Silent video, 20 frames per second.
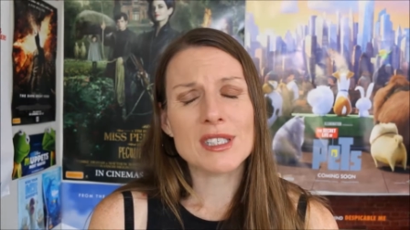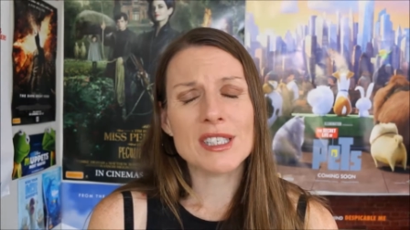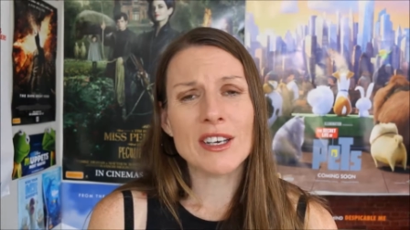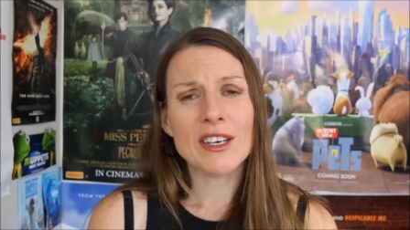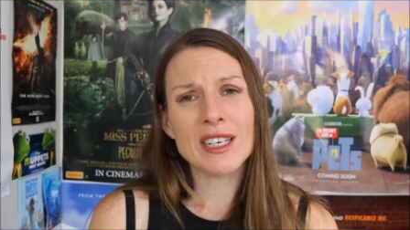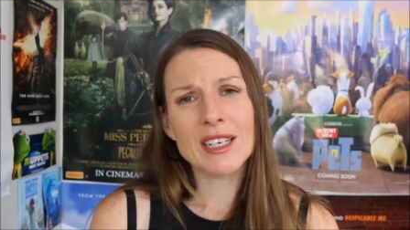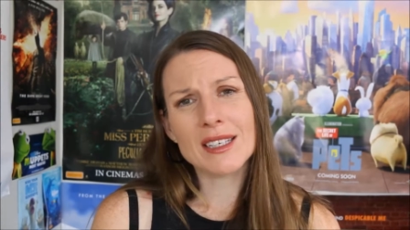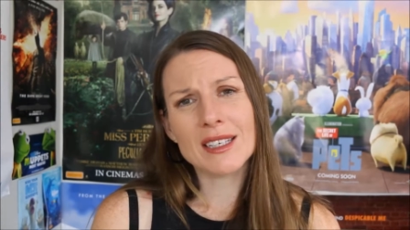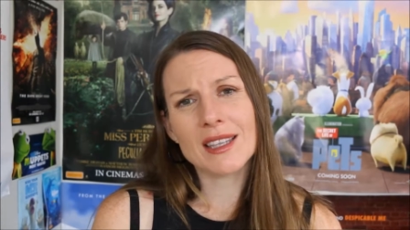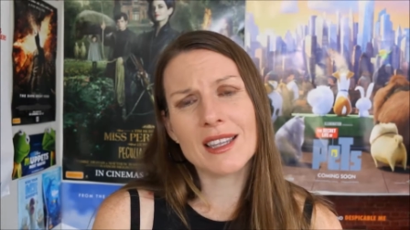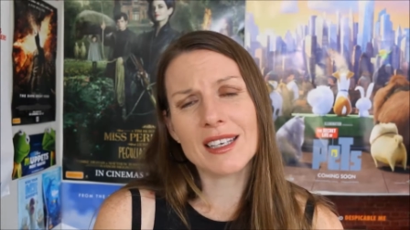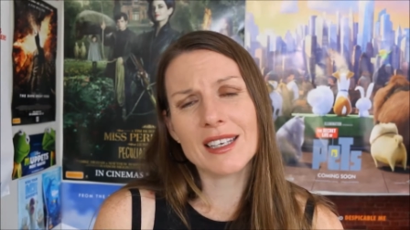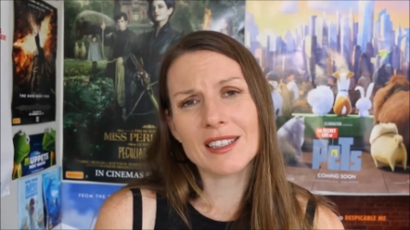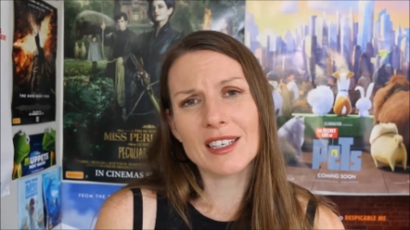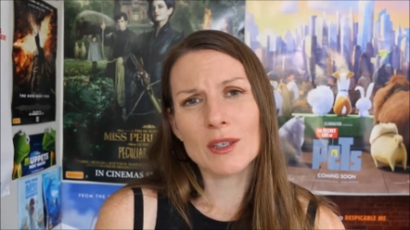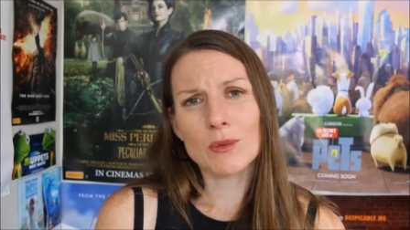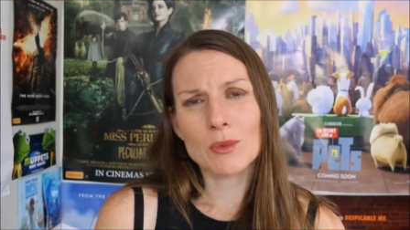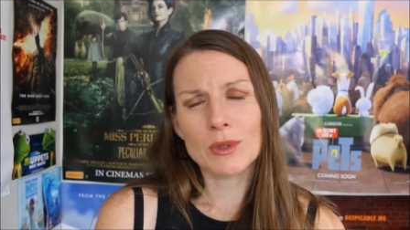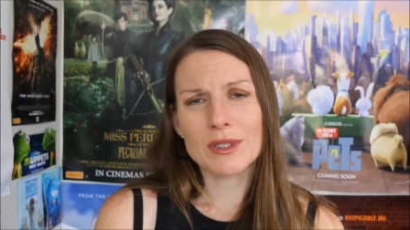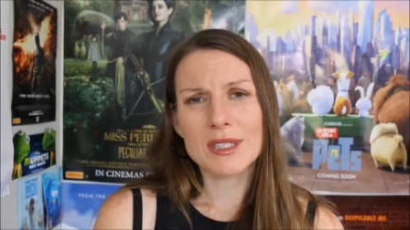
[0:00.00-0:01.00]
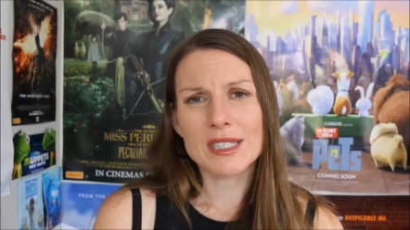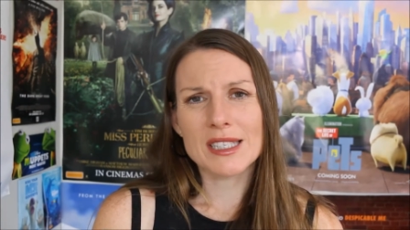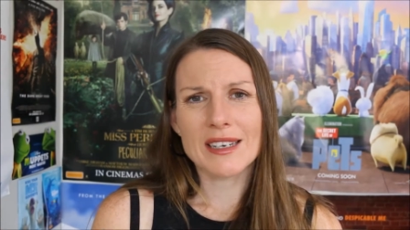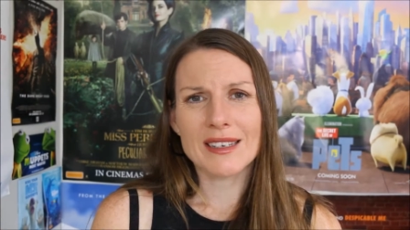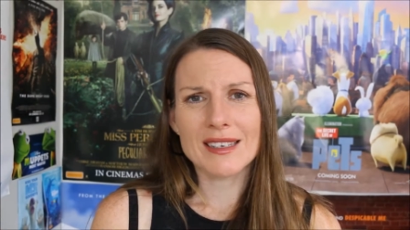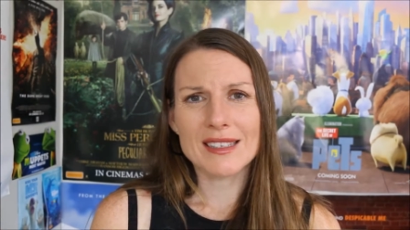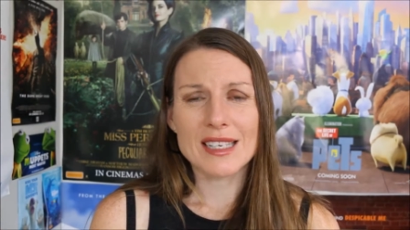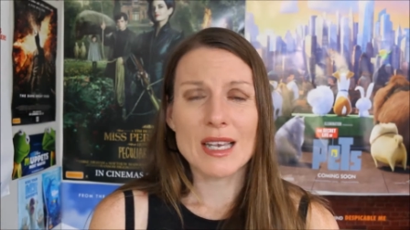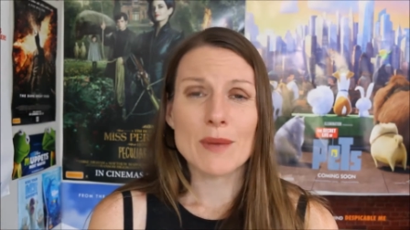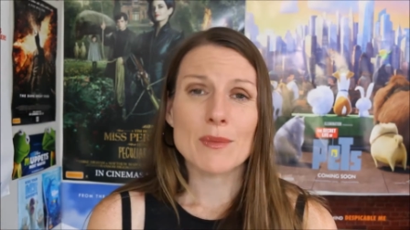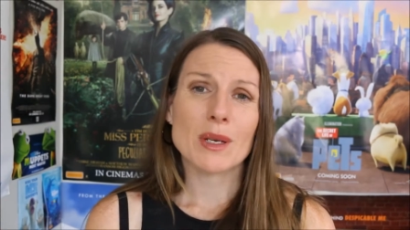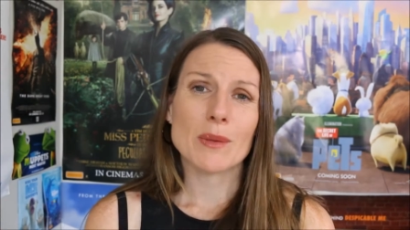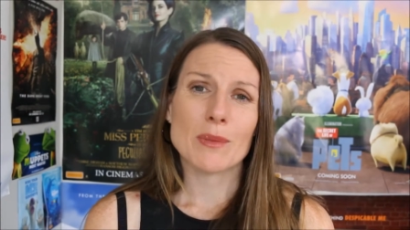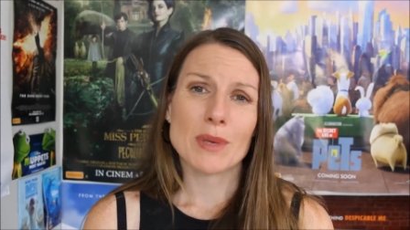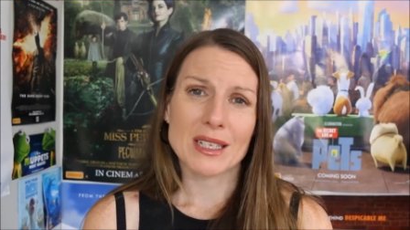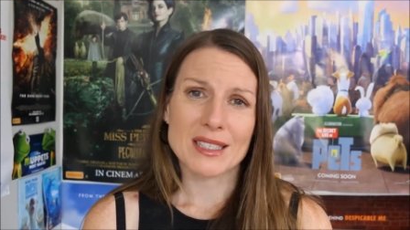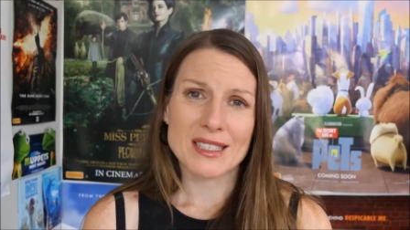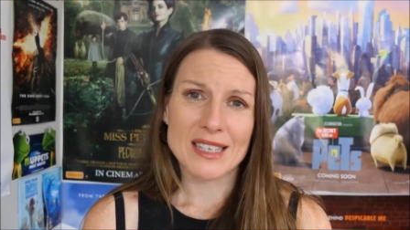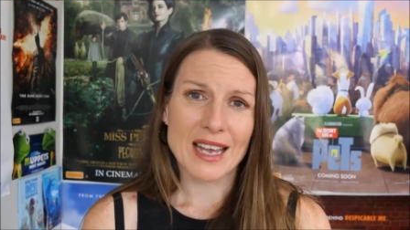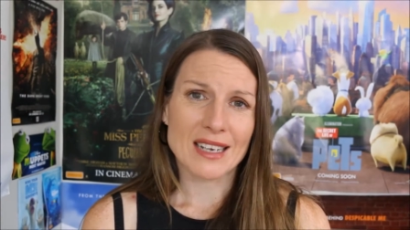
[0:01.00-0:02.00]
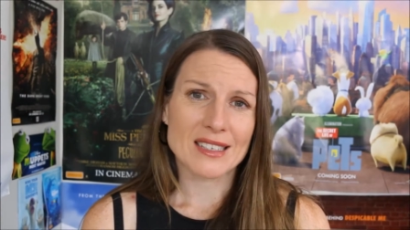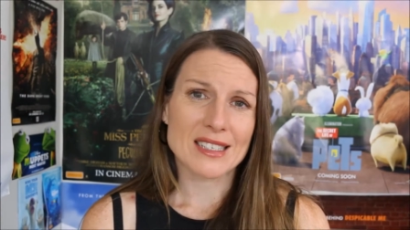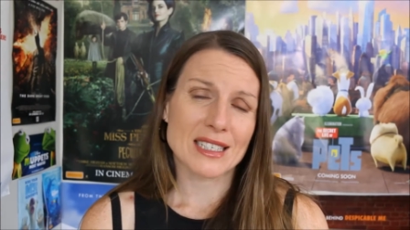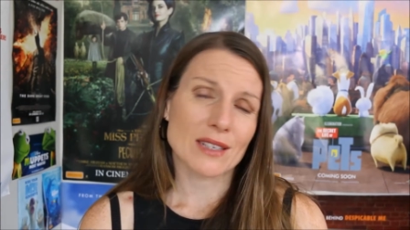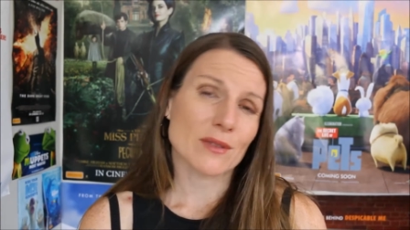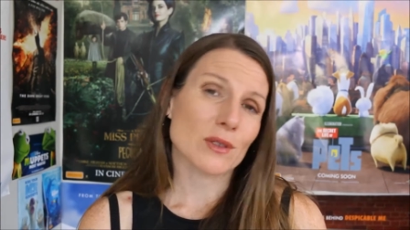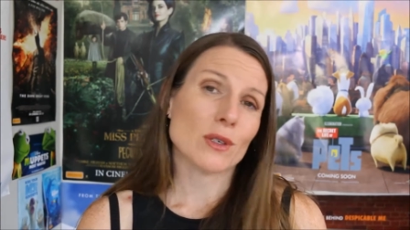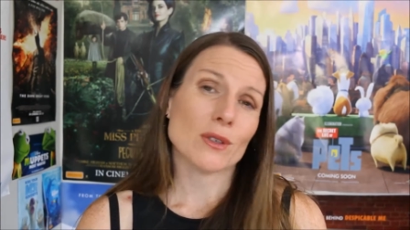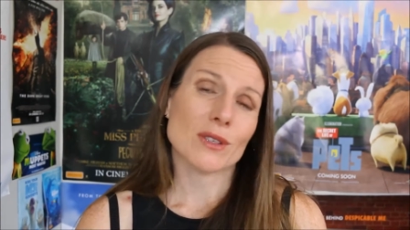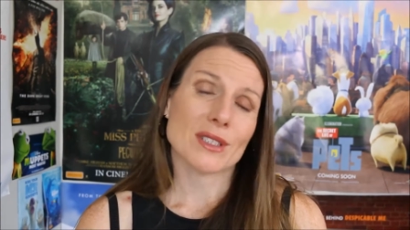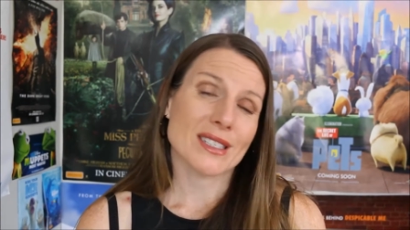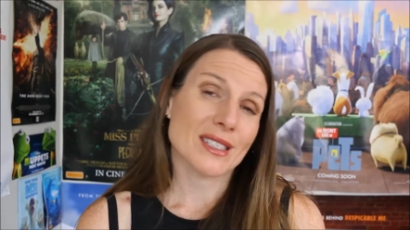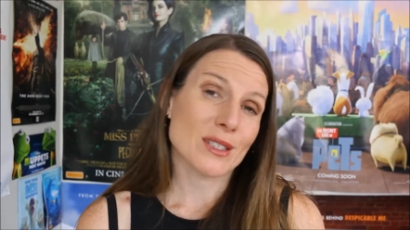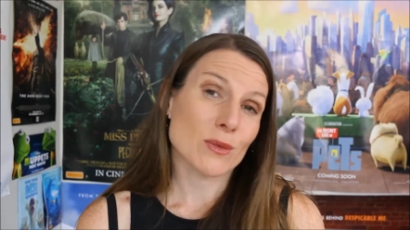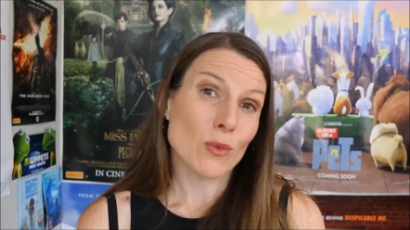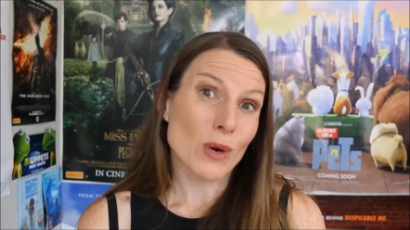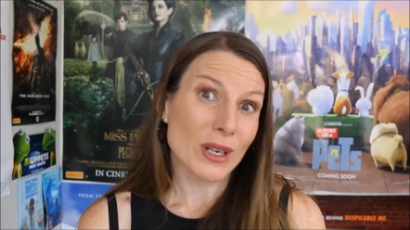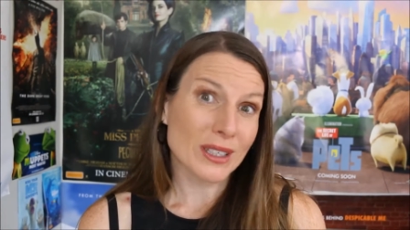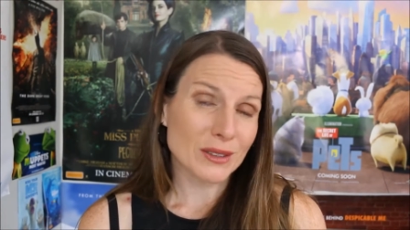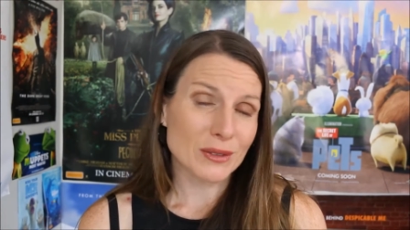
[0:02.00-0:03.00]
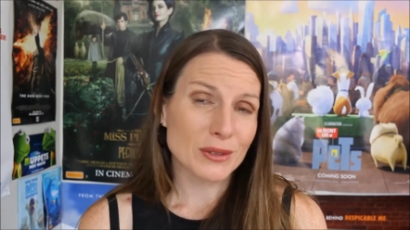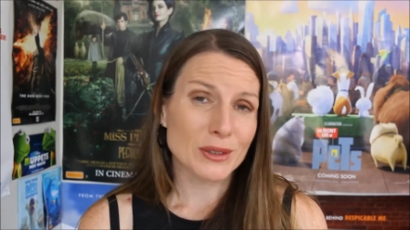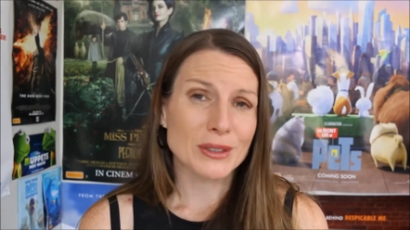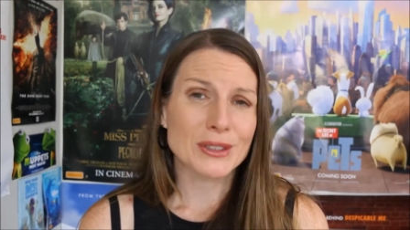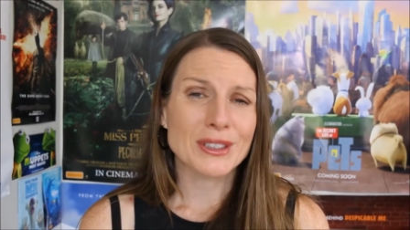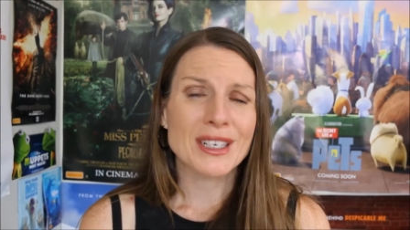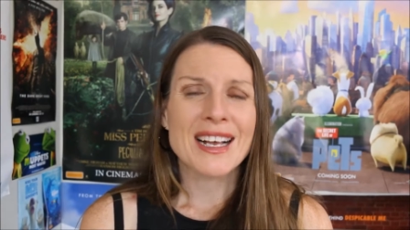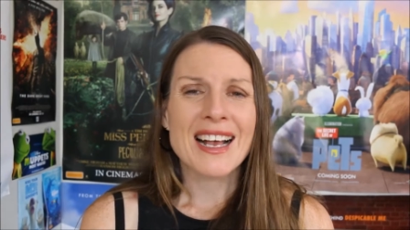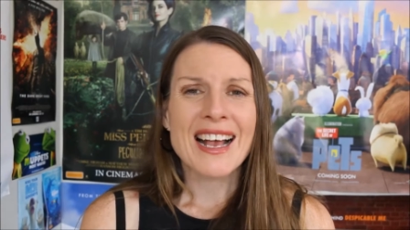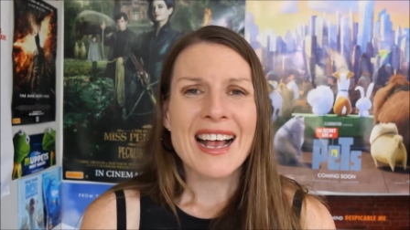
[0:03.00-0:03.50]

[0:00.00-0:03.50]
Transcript: The only thing that I will say is Emily Blunt's acting, of course, is wonderful.